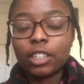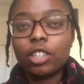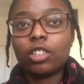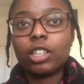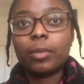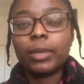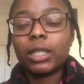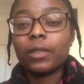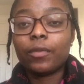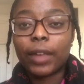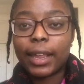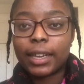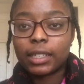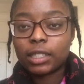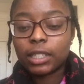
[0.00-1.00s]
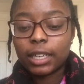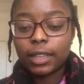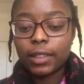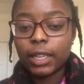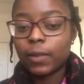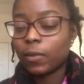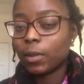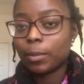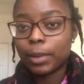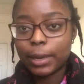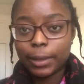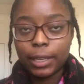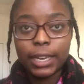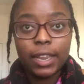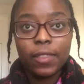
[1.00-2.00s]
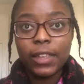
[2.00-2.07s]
You know, compared to fantasy, you have to think of the you gotta